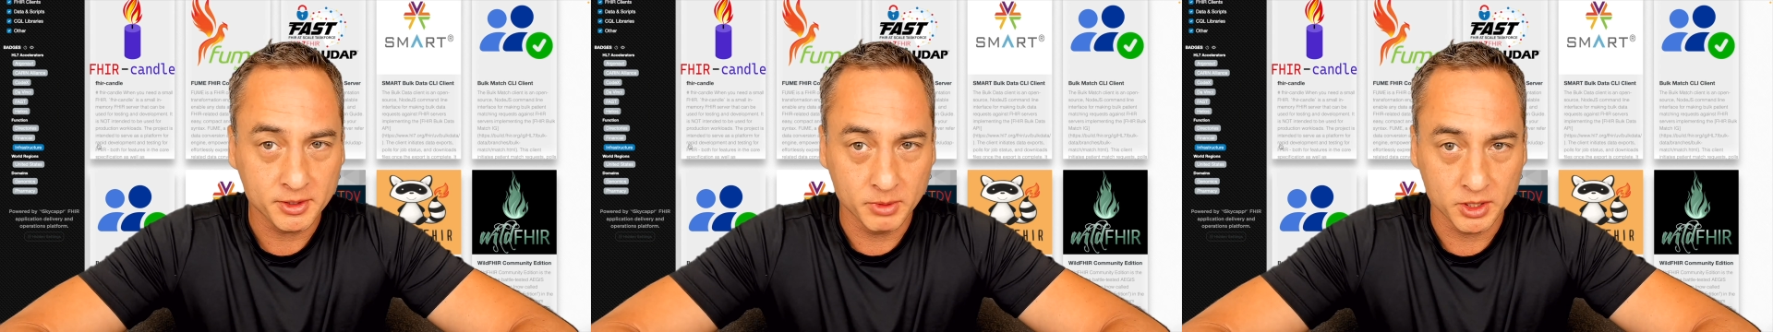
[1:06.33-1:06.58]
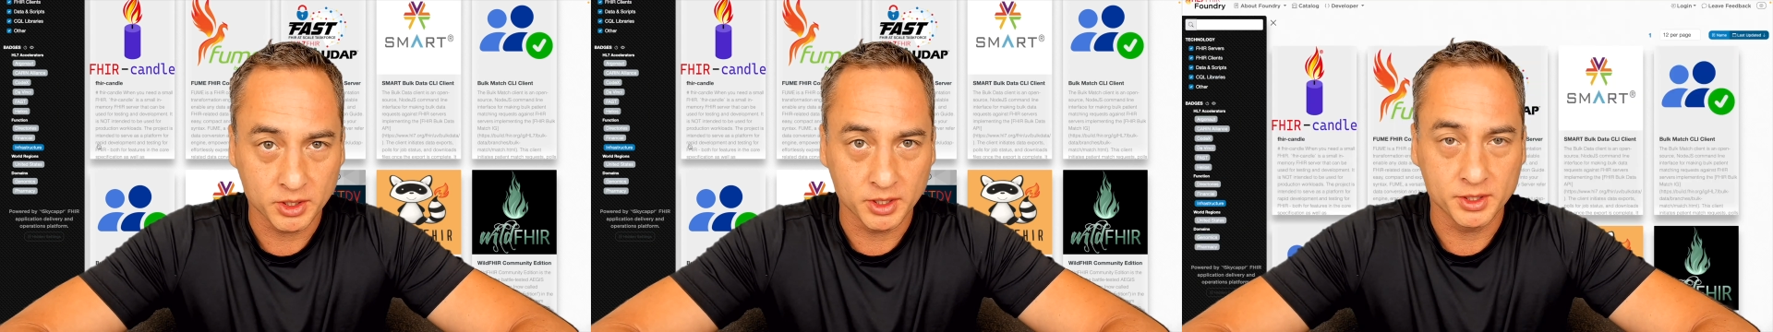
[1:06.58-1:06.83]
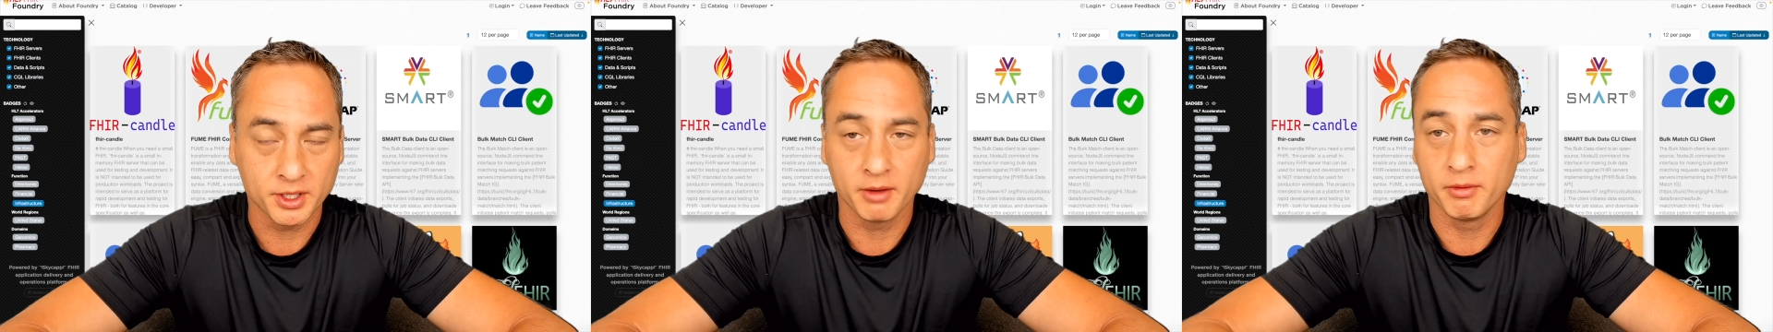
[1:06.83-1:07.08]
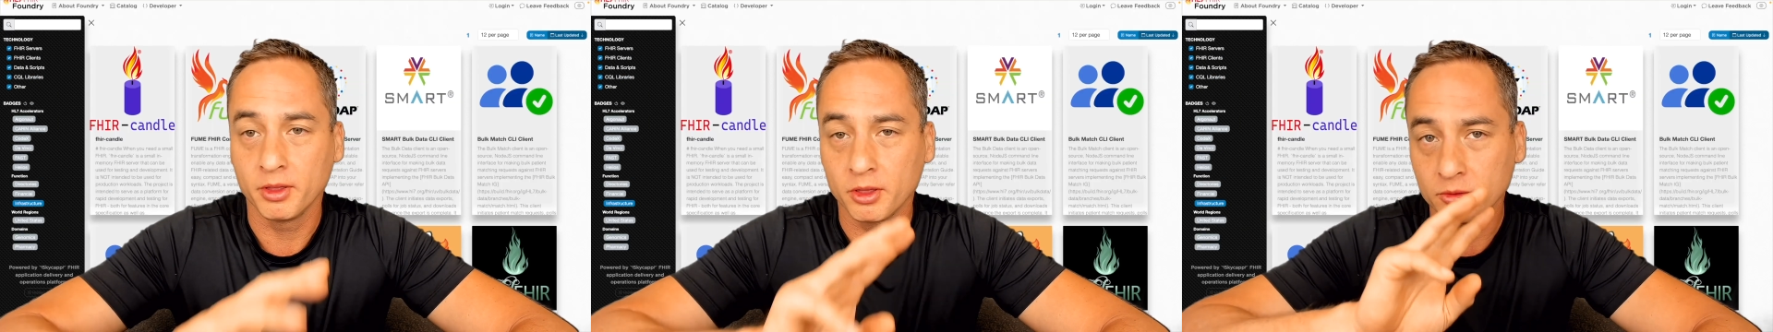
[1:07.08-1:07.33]
submissions
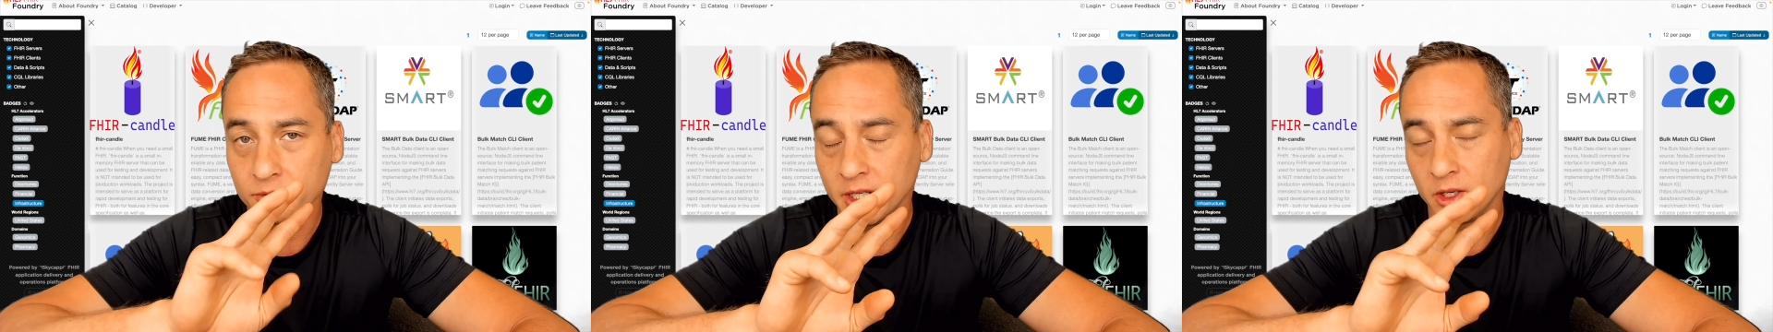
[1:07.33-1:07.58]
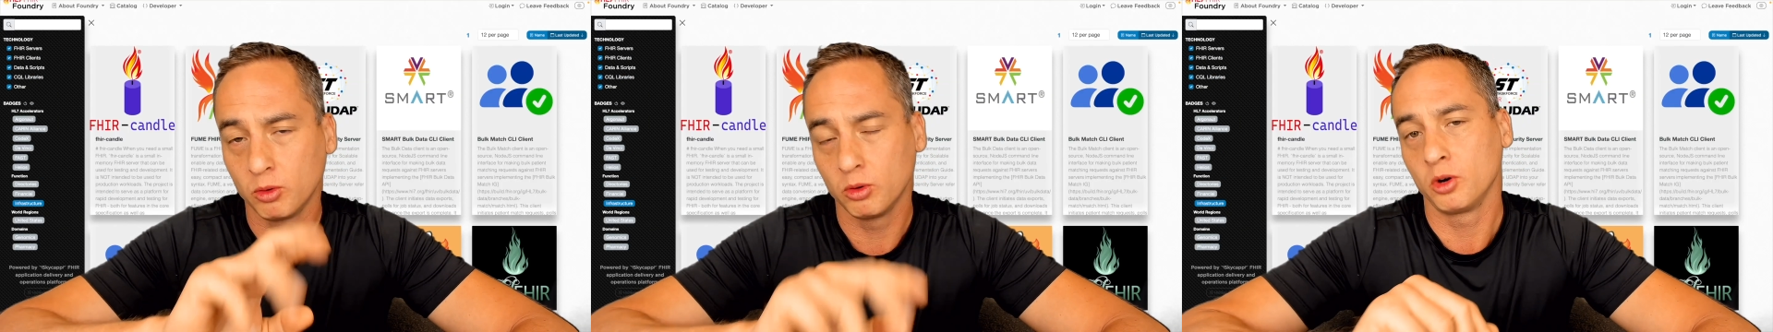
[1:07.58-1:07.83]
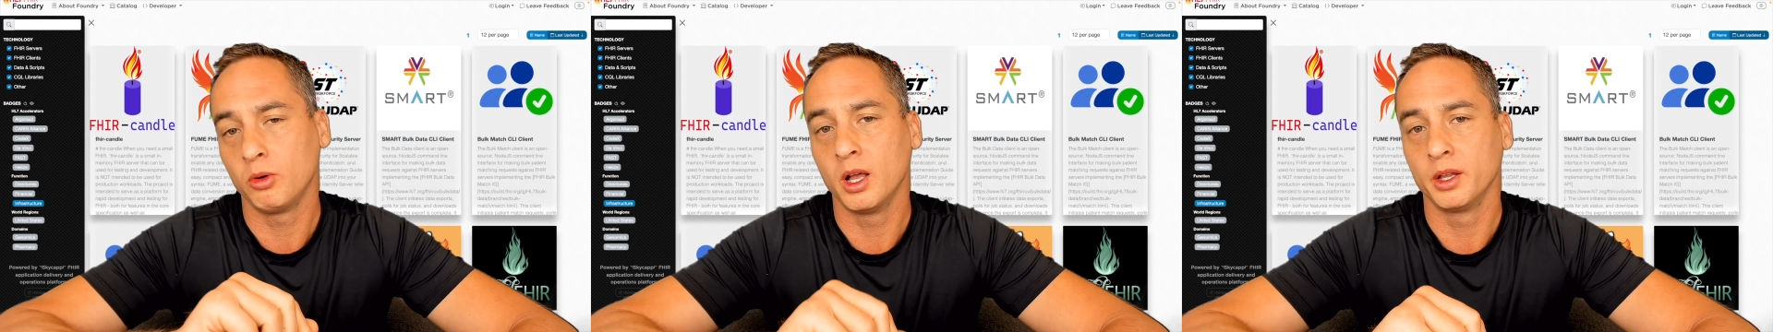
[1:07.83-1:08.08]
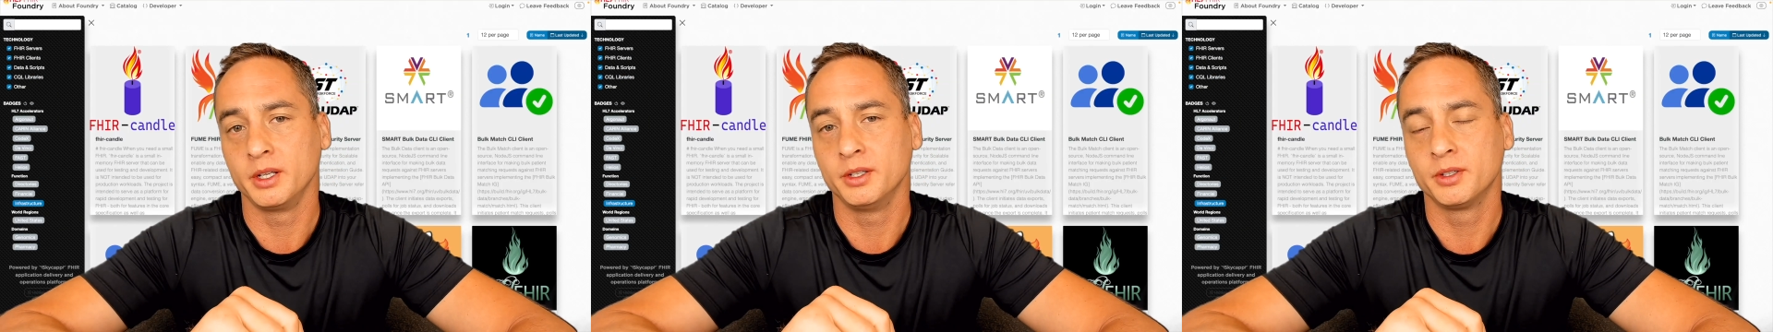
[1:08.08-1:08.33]
have three core
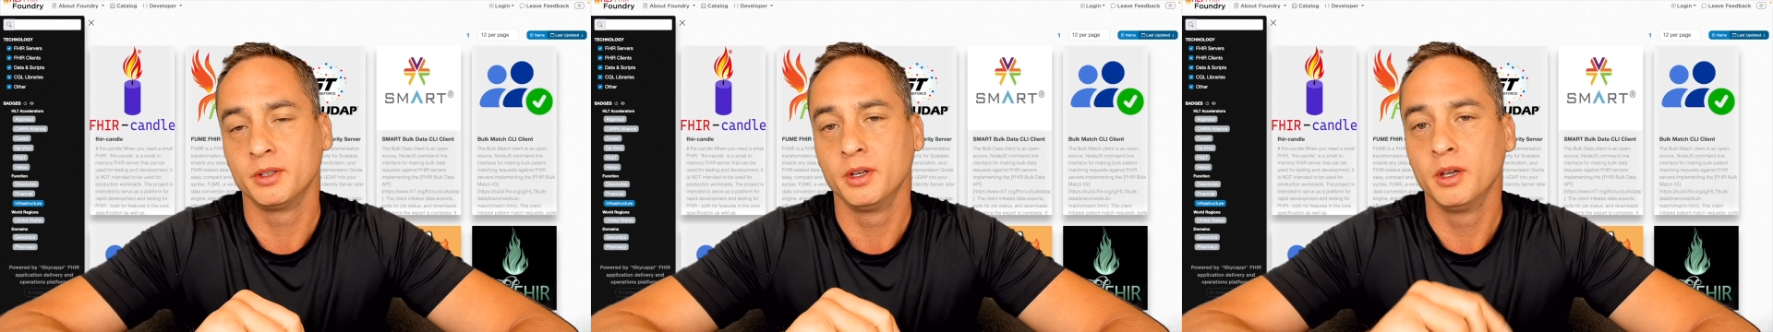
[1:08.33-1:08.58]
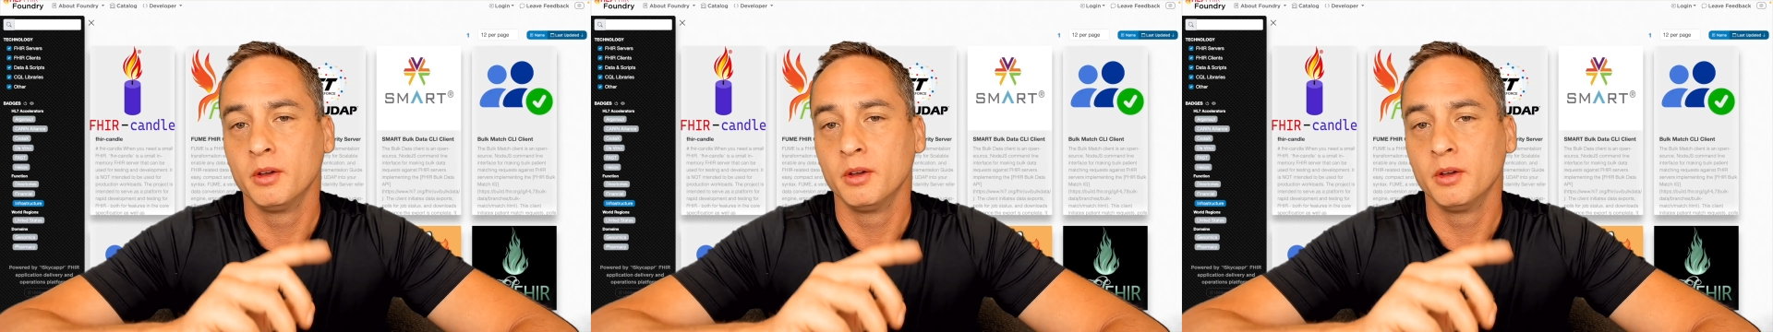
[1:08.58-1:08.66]
qualities.